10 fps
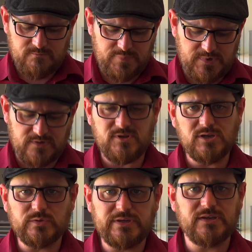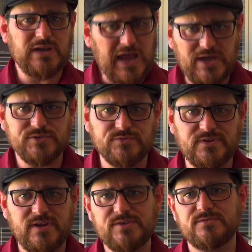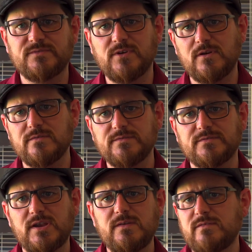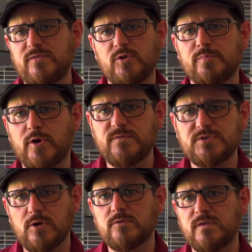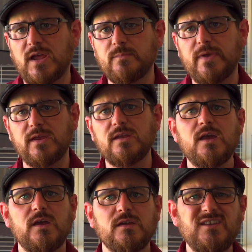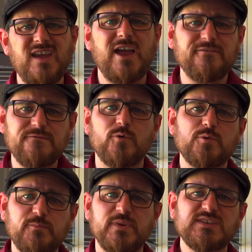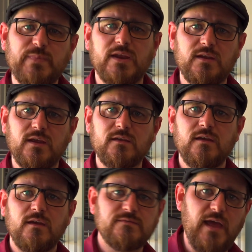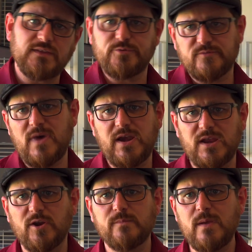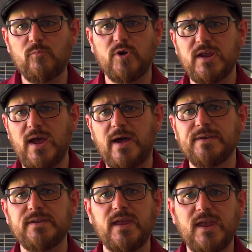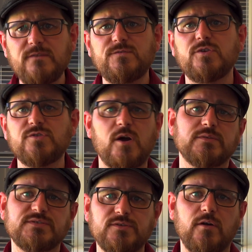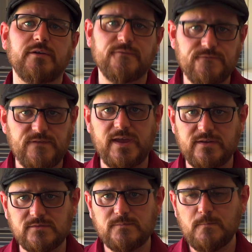But you're looking at hundreds and hundreds of dollars. And even if you're a pro photographer like me, you can't afford to be spending that sort of money on a memory card if you know it's not going to fail.